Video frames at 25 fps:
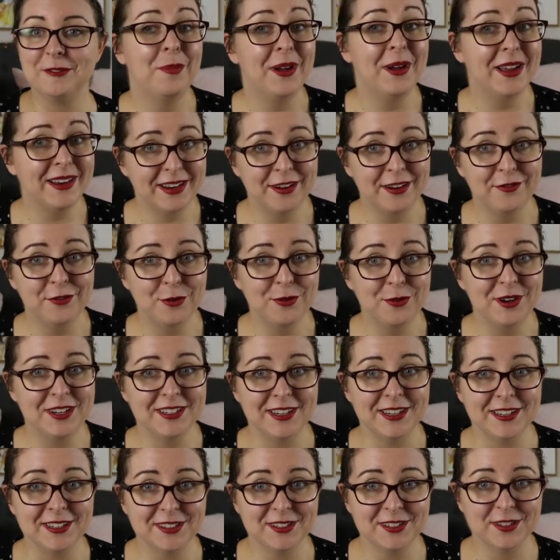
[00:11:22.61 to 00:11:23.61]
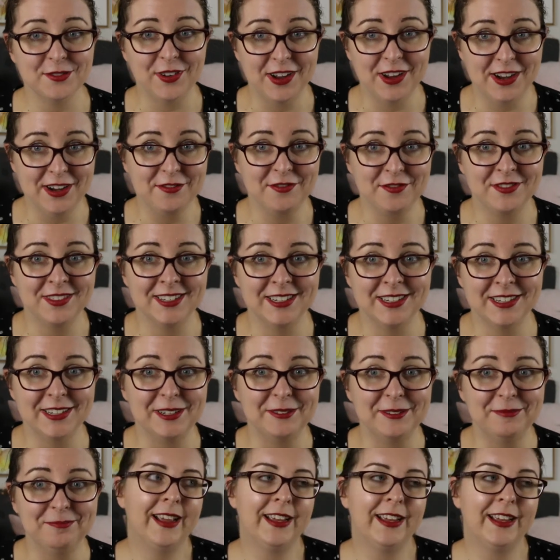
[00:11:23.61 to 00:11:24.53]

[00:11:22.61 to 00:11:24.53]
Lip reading: But everyone does survive the dinner.